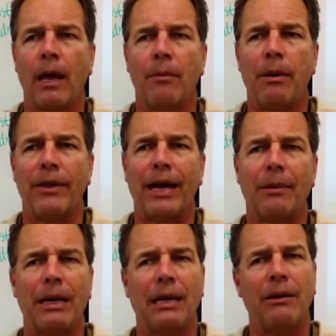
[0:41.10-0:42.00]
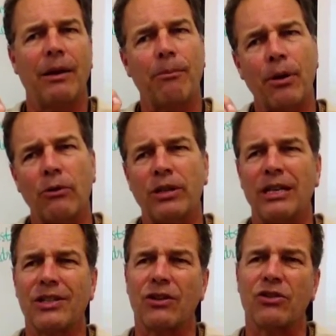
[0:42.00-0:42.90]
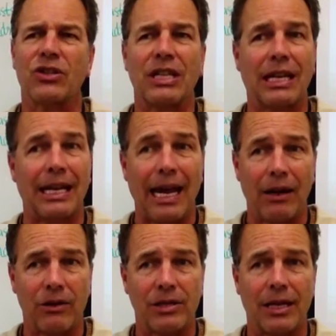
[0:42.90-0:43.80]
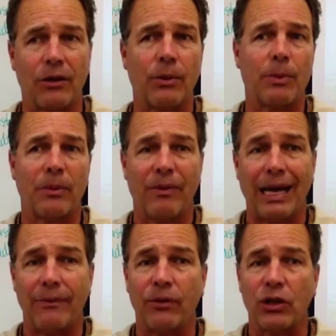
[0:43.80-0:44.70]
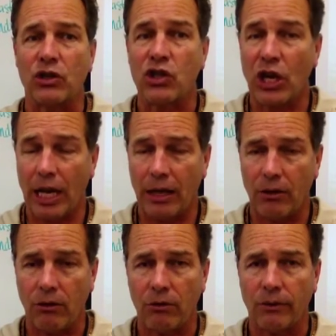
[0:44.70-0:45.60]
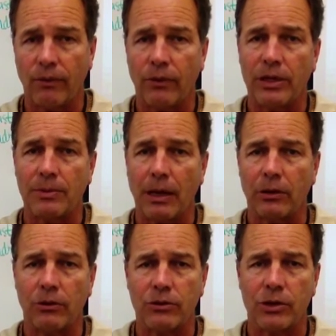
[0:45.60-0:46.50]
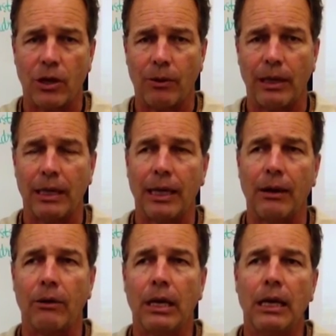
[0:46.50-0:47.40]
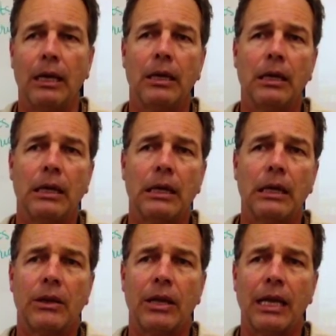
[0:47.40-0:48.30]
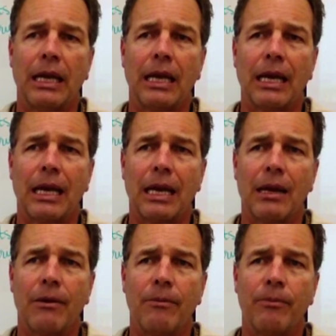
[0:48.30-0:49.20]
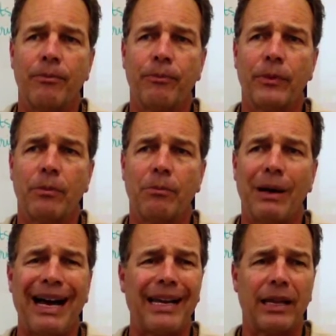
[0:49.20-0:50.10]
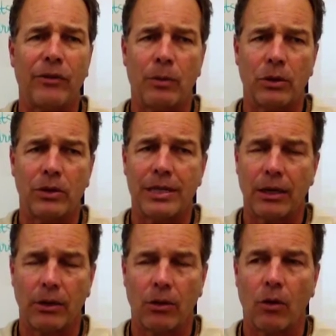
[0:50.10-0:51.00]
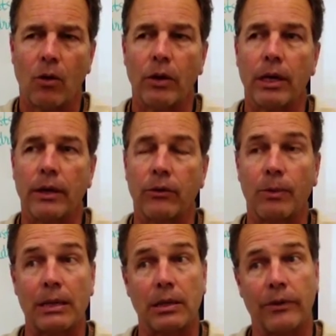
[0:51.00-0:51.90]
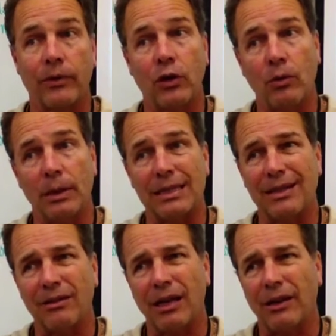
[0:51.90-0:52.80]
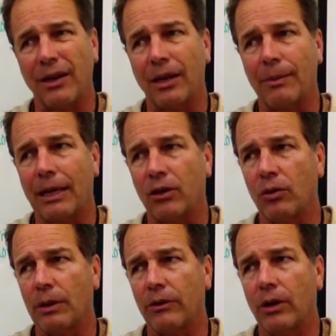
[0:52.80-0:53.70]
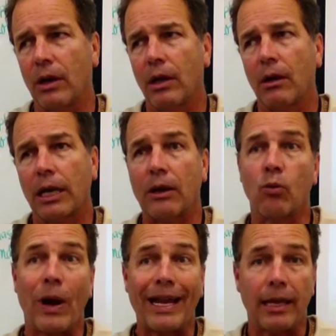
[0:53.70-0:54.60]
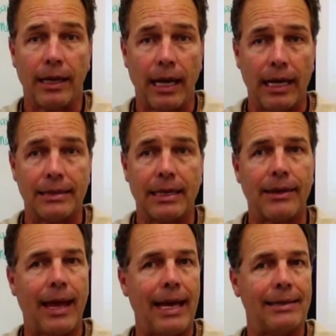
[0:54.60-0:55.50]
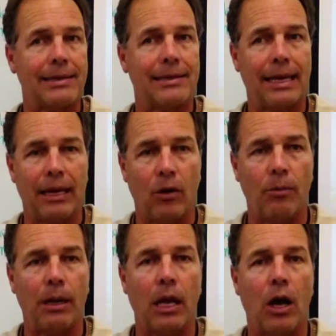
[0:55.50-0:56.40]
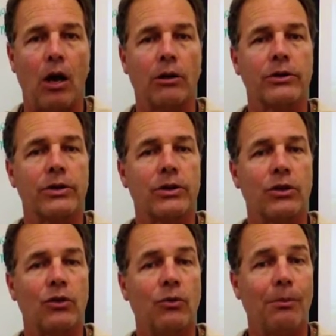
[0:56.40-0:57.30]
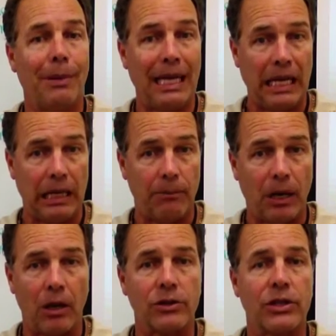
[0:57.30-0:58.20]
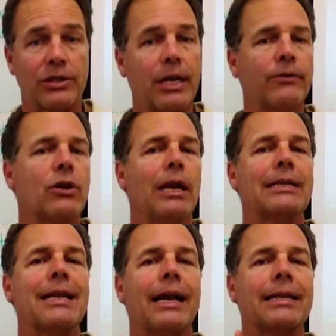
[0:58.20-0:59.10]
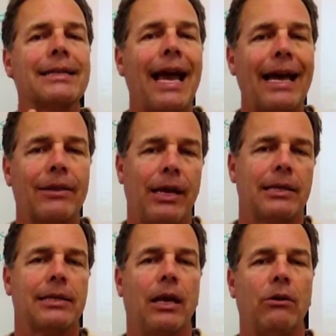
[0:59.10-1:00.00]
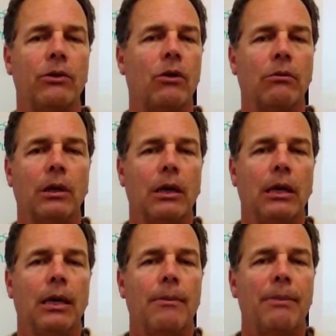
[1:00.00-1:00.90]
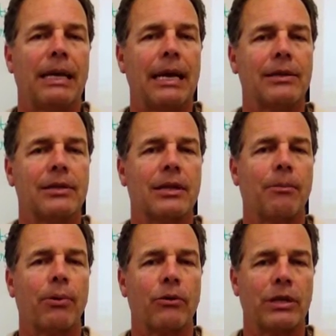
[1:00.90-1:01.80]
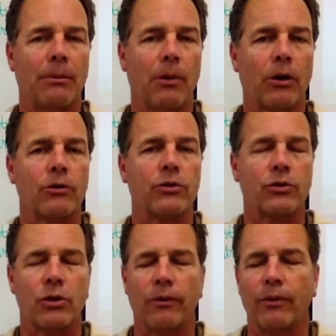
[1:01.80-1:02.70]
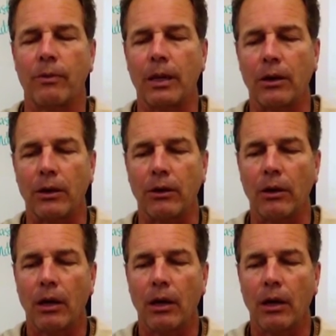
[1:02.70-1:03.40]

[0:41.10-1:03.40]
By that I mean the proteins that are sticking out of the cell that provide for the channels for these molecules to go in and out. The body of a multicellular organism, especially of humans, that kind of thing about humans, can recognize that that cell belongs to me, belongs to self. So let's not attack that cell, because the protein markers are so familiar.